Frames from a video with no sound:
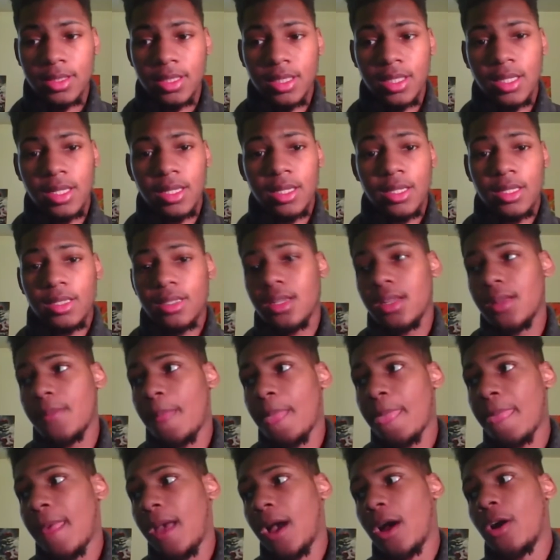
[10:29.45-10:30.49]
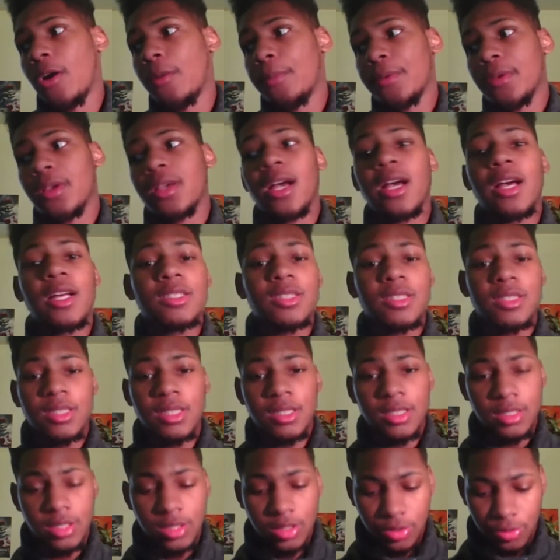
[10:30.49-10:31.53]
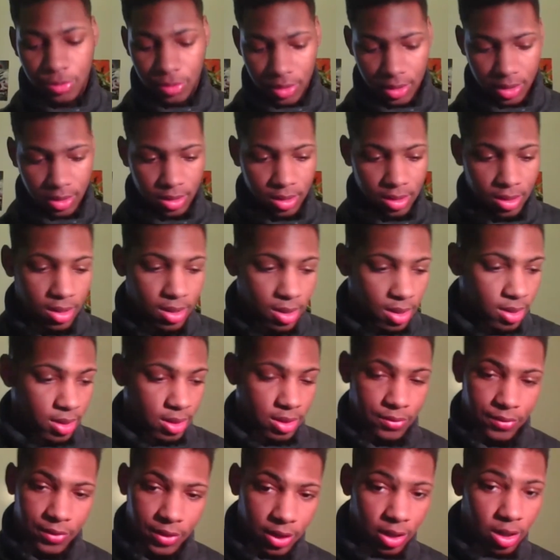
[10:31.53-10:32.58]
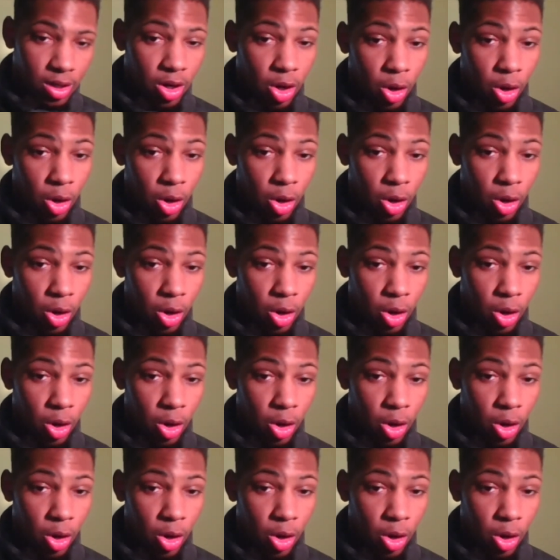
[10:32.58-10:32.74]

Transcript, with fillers: And I hope you guys enjoyed this video.